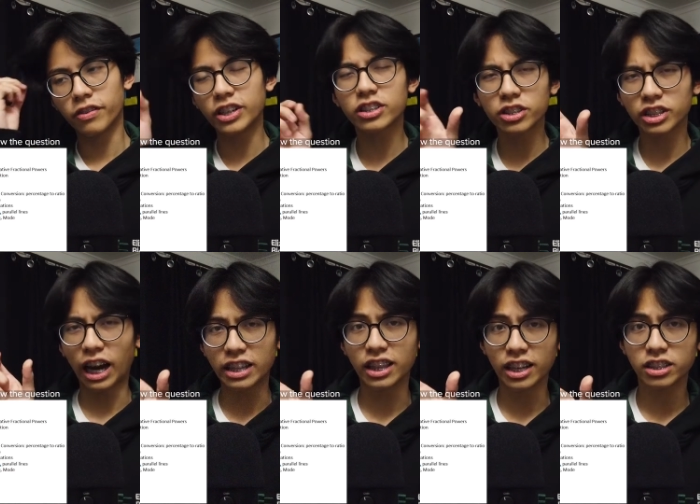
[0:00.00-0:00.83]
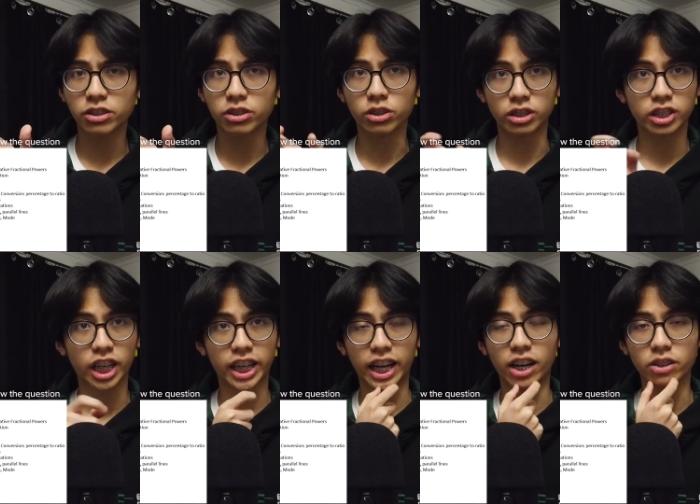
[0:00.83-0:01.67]
features that I'd like you to
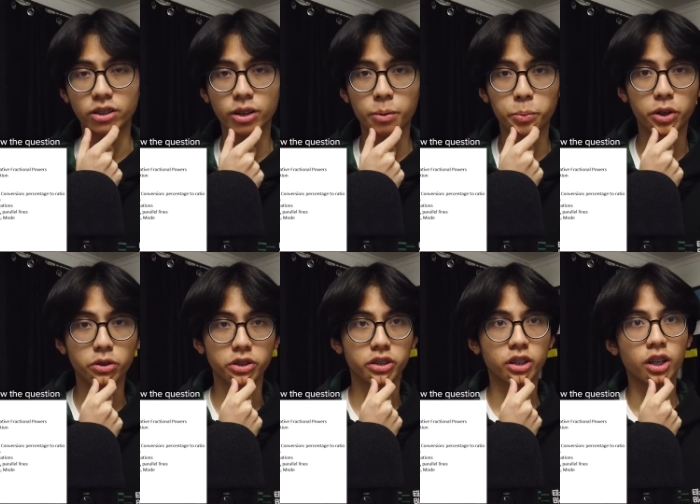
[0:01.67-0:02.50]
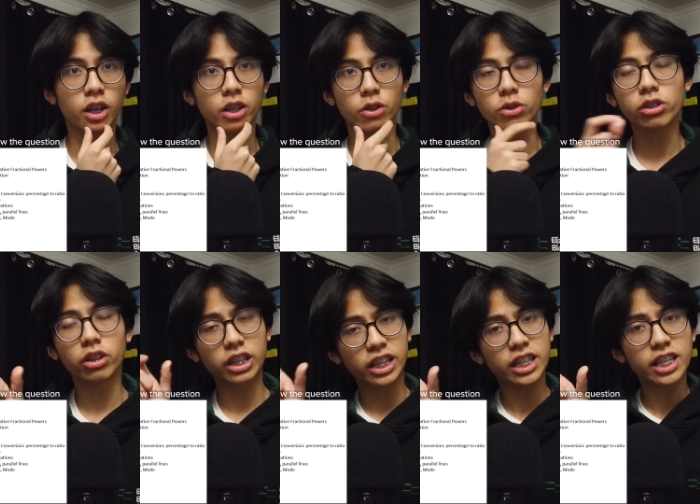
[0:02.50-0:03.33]
check out because those are
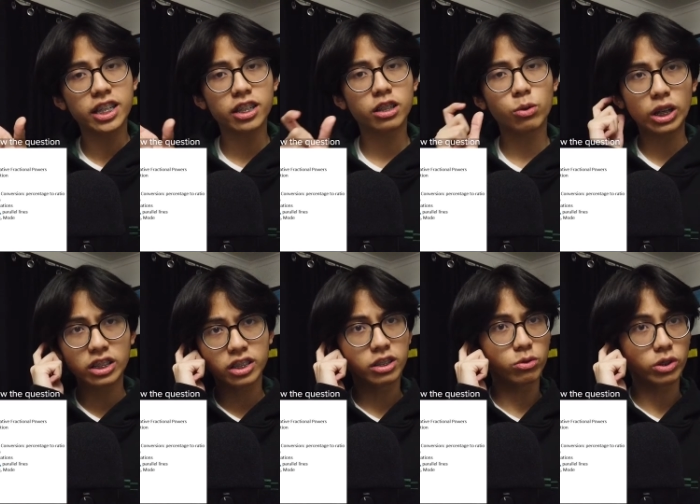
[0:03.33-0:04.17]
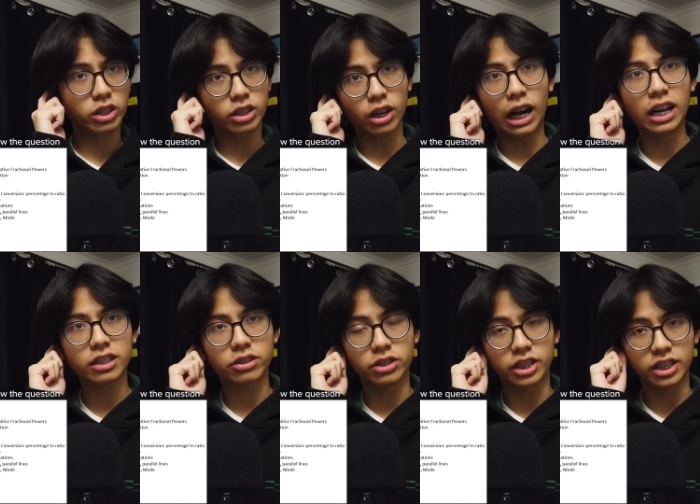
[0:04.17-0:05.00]
the key questions which they'll
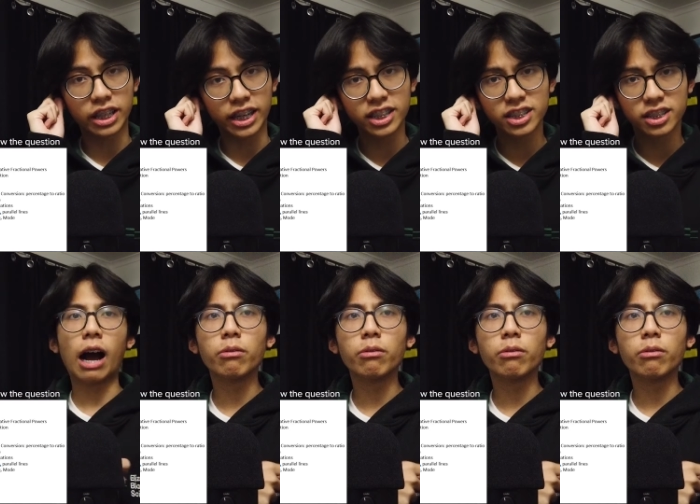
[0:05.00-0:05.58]
ask on the test.